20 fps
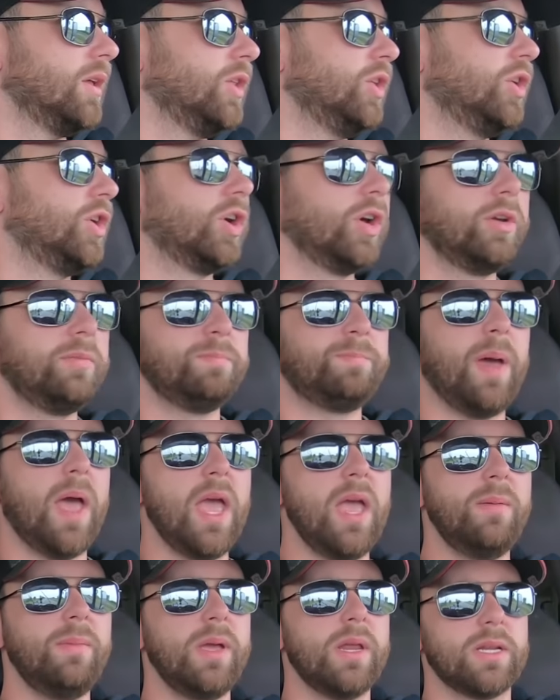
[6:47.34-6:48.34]
You couldn't
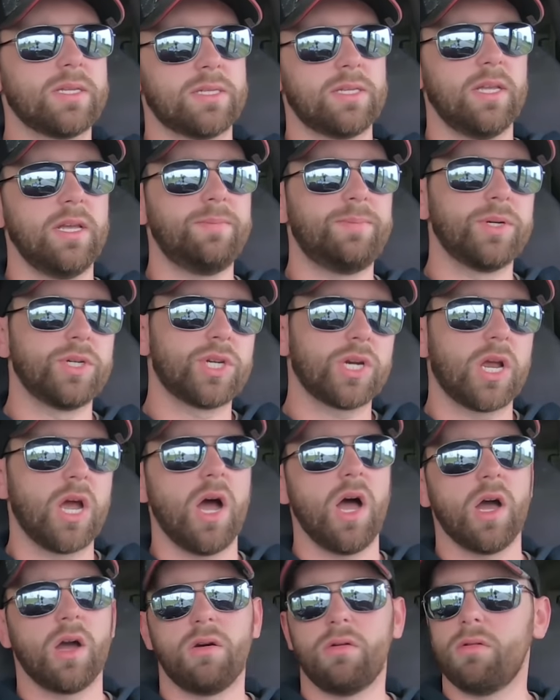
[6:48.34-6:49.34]
pay me to sleep in
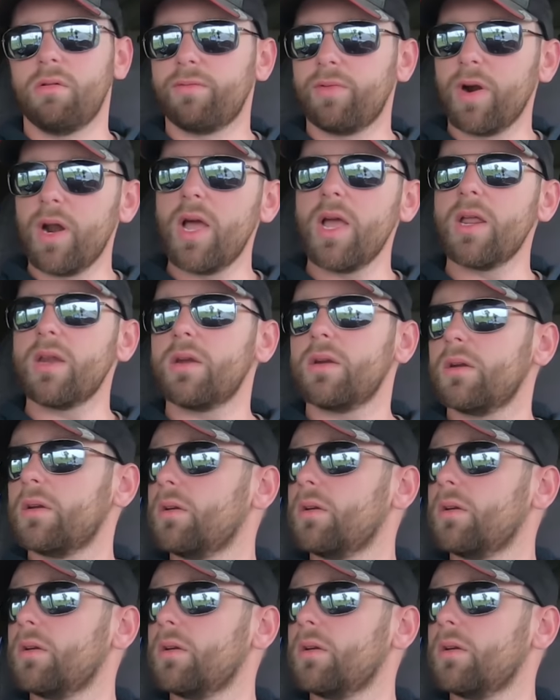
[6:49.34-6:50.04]
Chicago overnight.